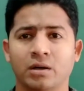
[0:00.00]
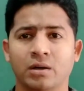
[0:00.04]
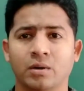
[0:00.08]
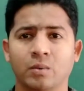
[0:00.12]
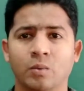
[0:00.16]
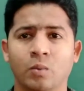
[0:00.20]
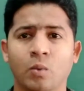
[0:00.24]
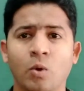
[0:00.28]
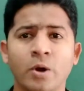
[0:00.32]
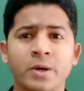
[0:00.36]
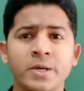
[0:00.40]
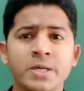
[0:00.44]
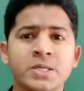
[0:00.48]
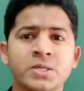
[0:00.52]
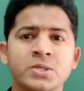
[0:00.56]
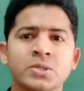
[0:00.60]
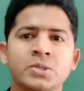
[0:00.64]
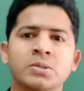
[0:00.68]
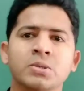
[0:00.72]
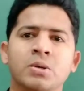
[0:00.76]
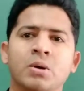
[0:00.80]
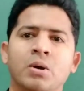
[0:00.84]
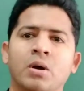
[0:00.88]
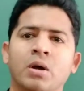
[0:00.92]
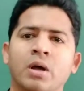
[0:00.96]

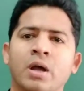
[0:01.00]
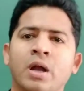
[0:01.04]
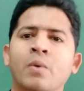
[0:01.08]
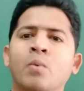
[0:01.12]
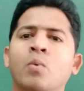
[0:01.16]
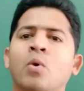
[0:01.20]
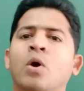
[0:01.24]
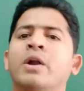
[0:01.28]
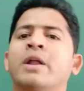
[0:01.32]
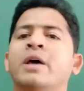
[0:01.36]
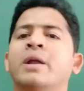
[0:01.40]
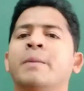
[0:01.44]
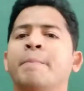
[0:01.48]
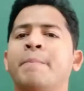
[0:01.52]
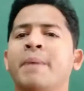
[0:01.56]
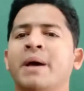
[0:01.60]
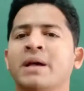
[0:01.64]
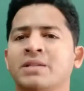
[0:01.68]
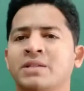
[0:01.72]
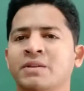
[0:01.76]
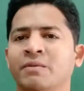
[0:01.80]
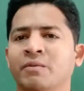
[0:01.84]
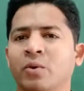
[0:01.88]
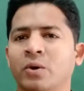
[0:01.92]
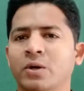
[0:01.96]
voice and what are
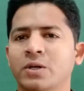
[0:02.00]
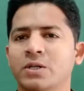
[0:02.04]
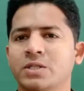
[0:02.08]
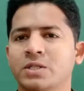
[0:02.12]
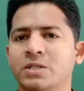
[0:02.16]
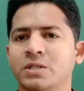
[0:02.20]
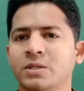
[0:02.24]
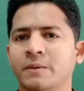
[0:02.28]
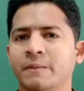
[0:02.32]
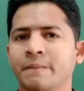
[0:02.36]
passive voice.